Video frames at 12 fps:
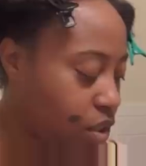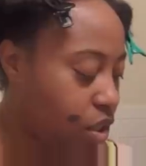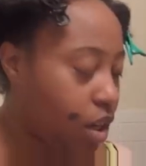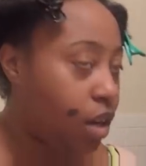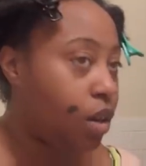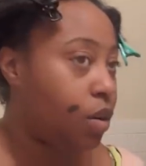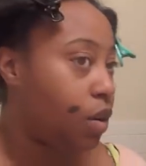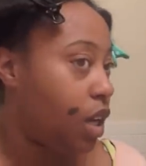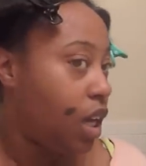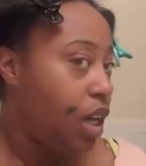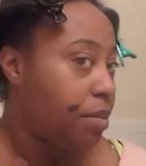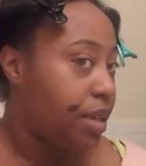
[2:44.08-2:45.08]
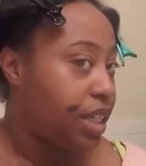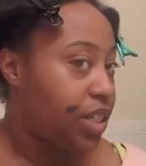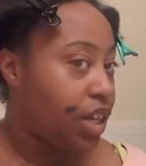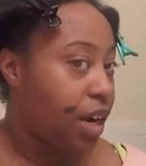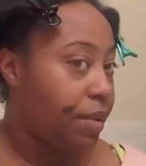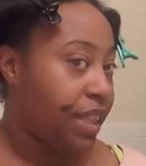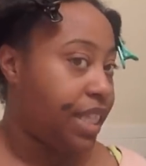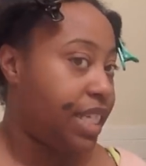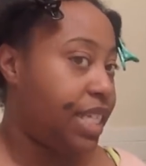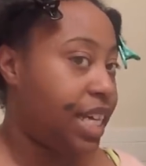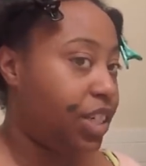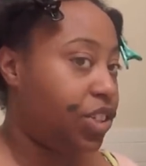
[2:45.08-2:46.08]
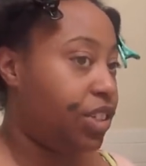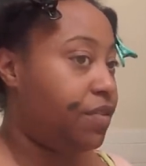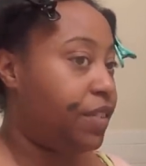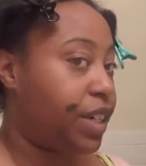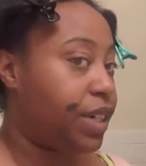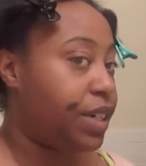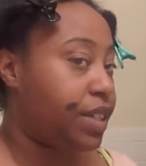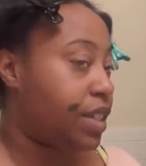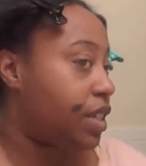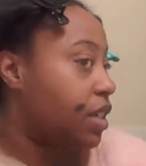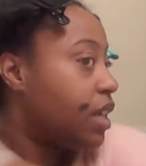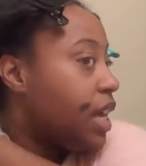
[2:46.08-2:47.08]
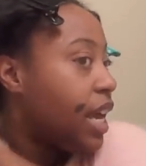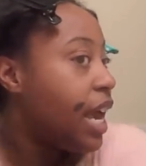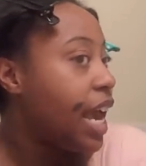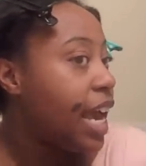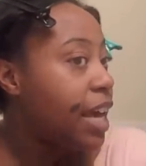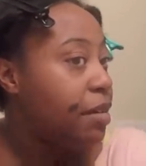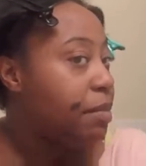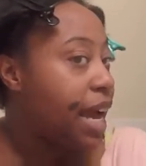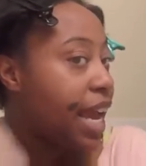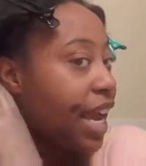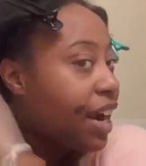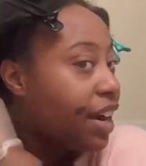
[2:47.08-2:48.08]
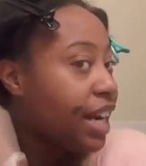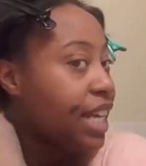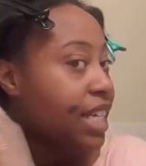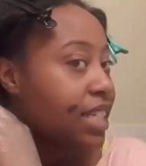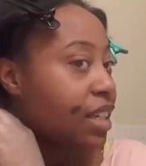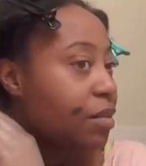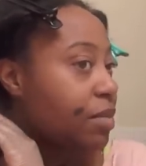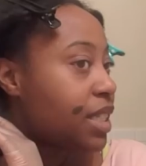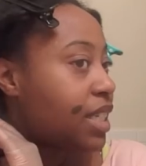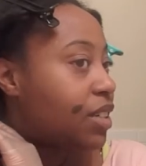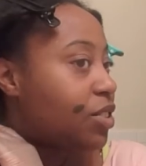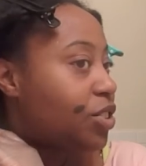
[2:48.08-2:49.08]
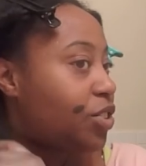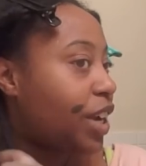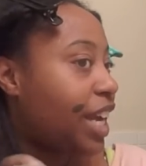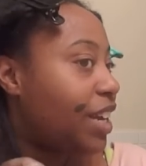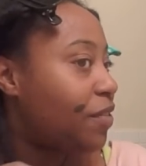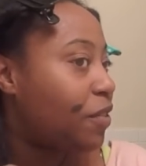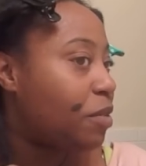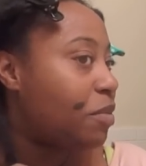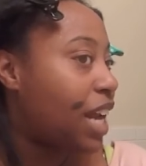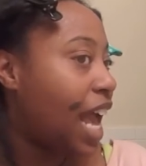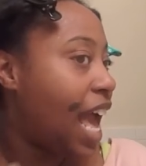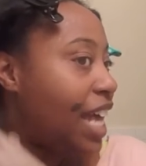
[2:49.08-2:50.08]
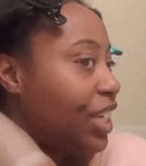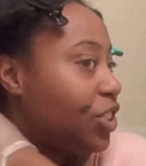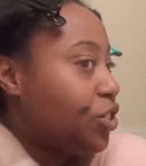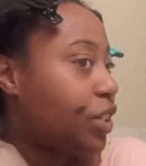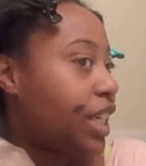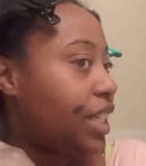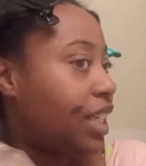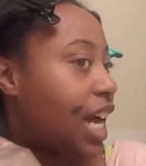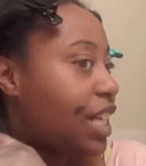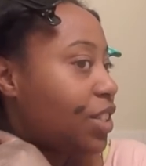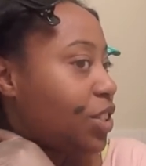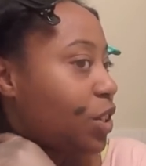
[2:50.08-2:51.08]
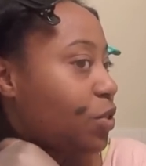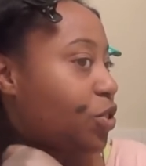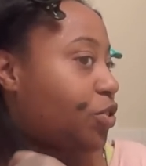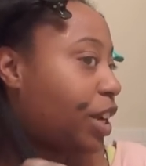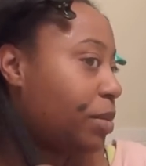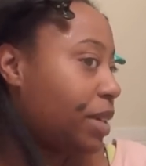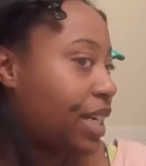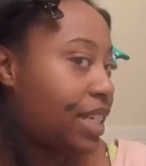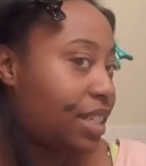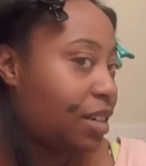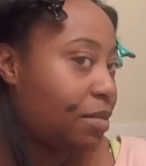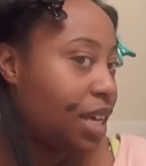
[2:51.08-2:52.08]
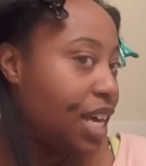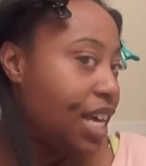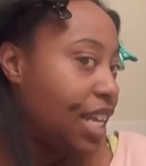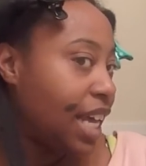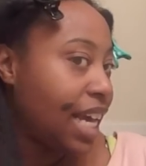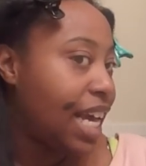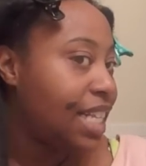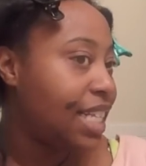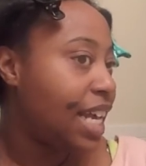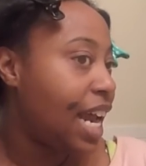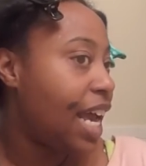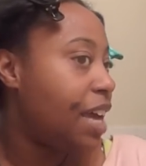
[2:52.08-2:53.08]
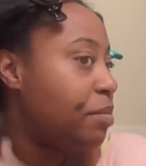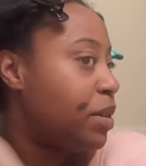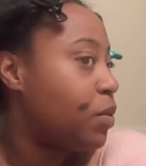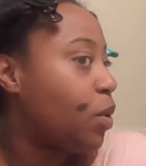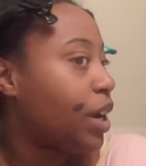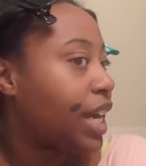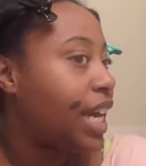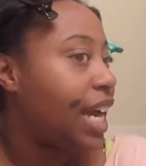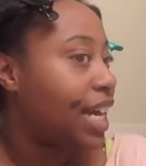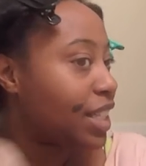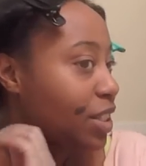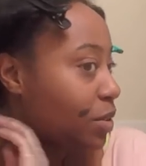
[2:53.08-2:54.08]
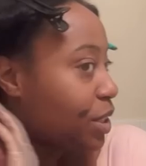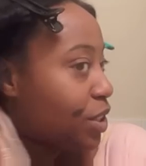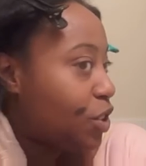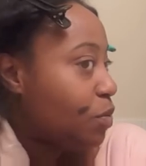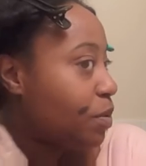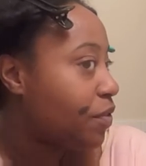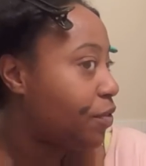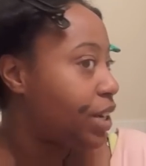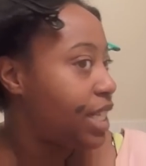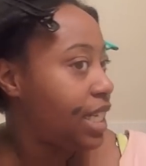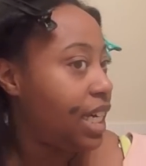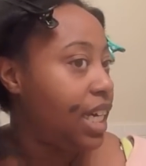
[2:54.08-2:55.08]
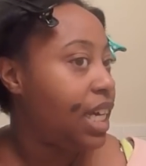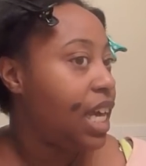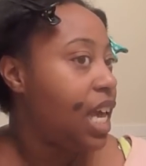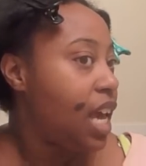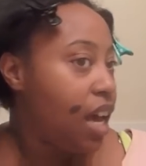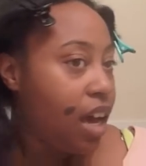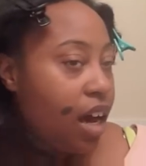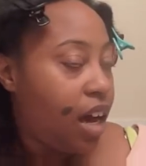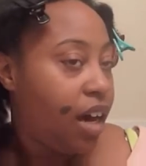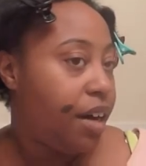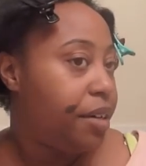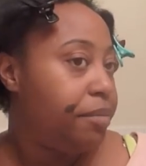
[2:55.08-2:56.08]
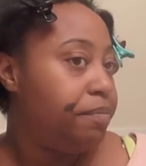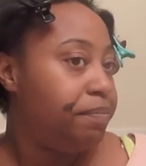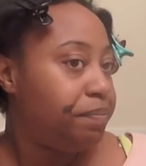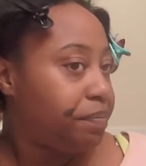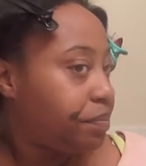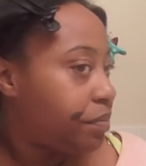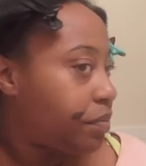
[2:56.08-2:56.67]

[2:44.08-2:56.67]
So I'm going to start with this section first. And my hair is still straight from when I had it straightened, not so straight because, like I said, I had been working out, so it's super frizzy. But